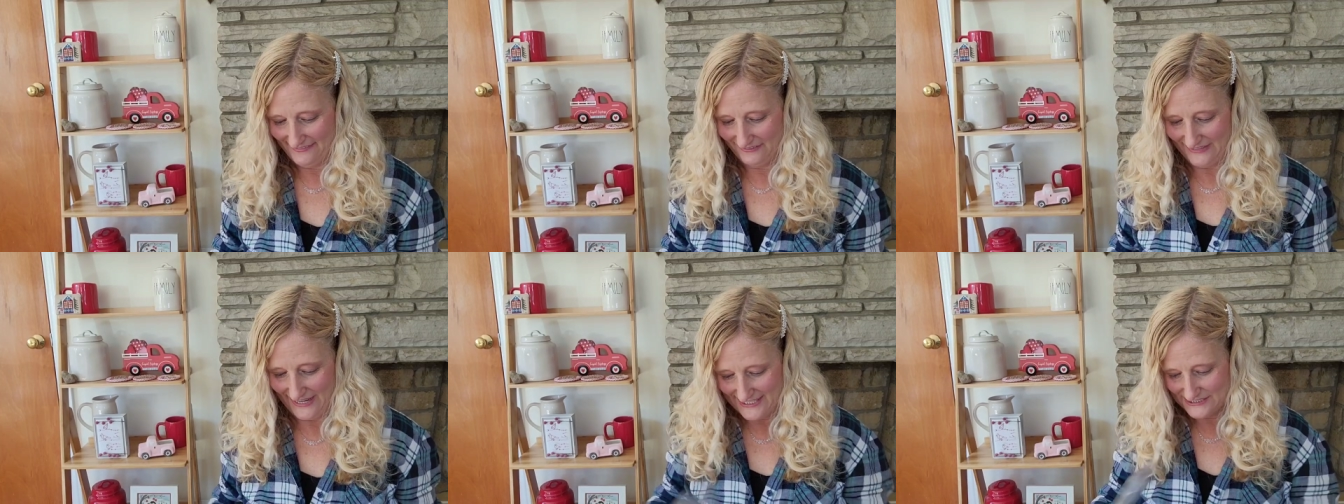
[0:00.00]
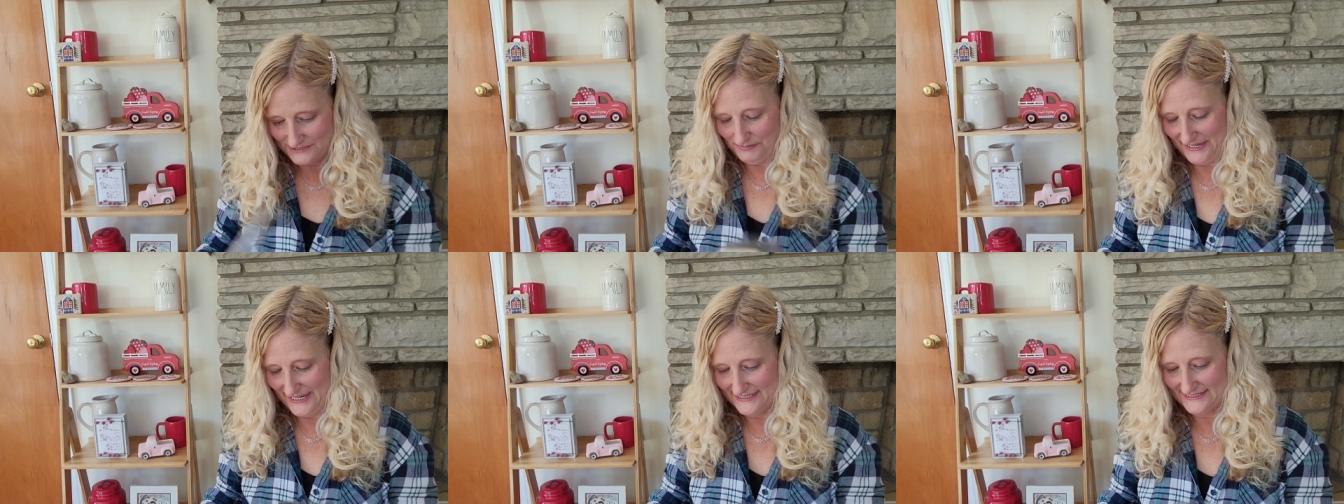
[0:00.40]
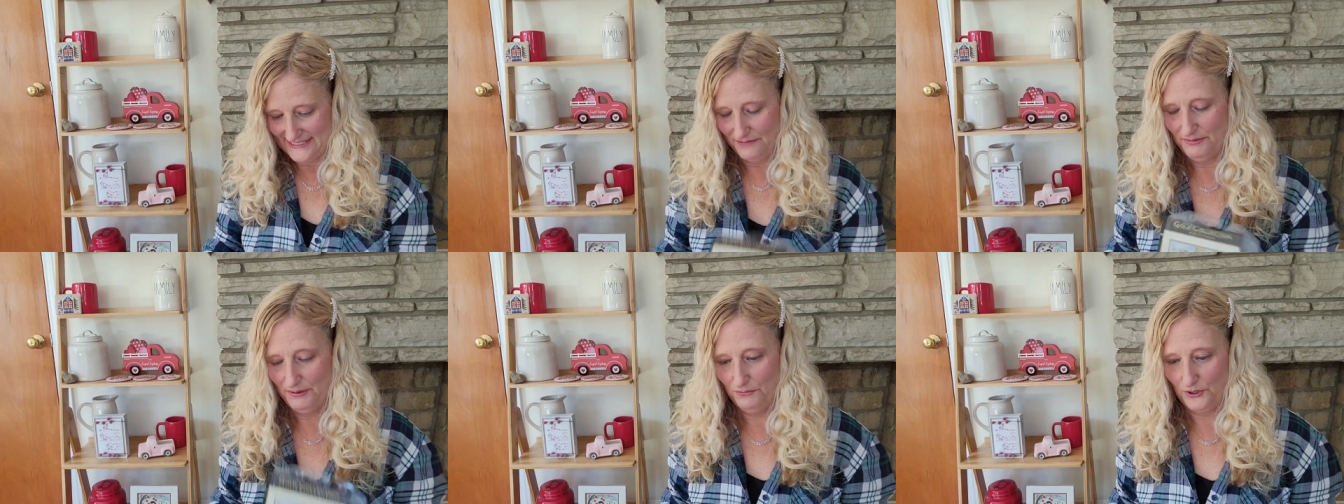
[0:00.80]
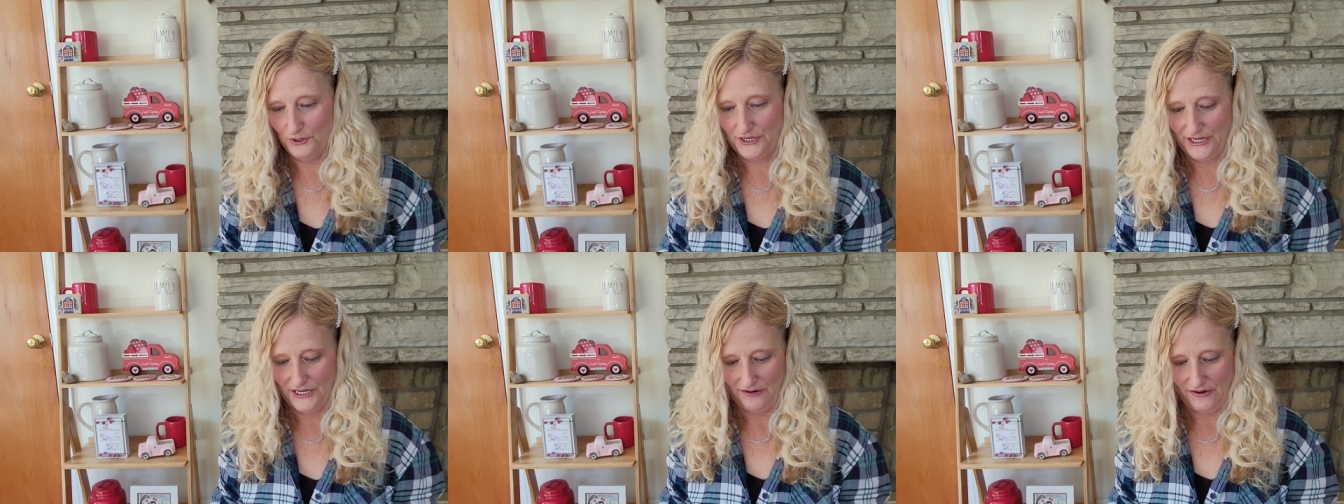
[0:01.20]
the last piece I've been
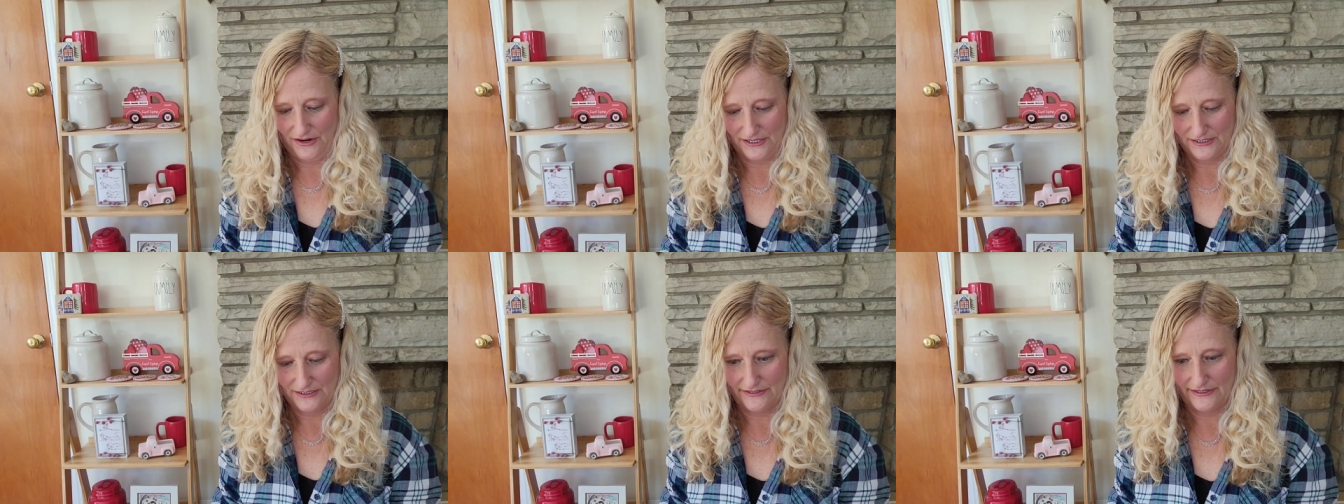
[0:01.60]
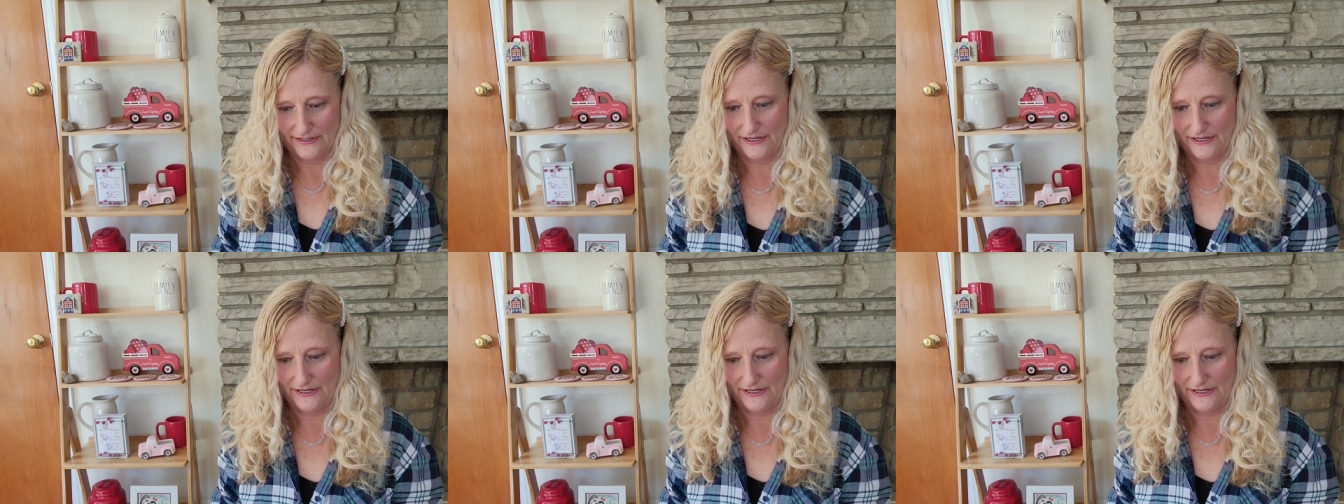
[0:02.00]
working on,